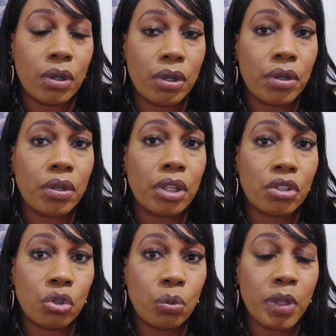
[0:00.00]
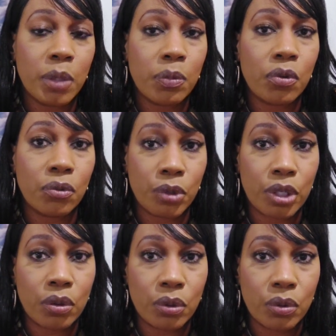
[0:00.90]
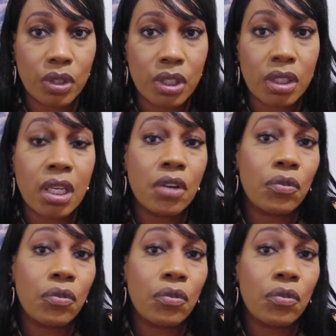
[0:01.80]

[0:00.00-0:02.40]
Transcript: earn the two people free cruises